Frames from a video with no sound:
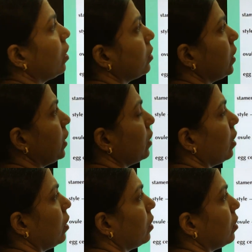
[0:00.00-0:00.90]
The
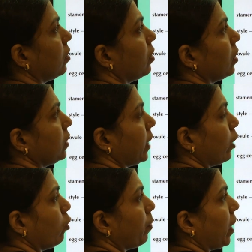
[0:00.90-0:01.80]

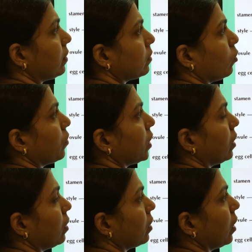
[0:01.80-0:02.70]
yellow parts over
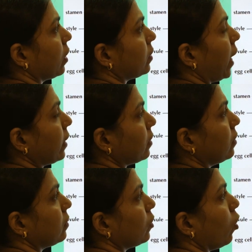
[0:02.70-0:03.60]
here, that
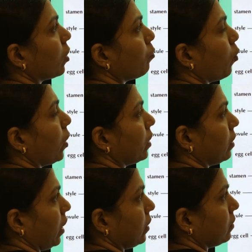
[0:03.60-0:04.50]
is your pollen
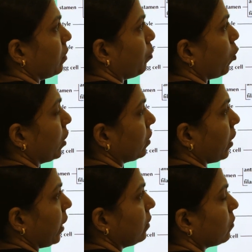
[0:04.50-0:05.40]
grains. The pollen
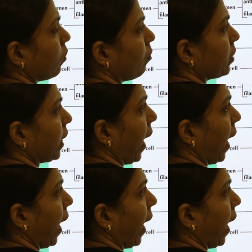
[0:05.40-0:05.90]
grains from the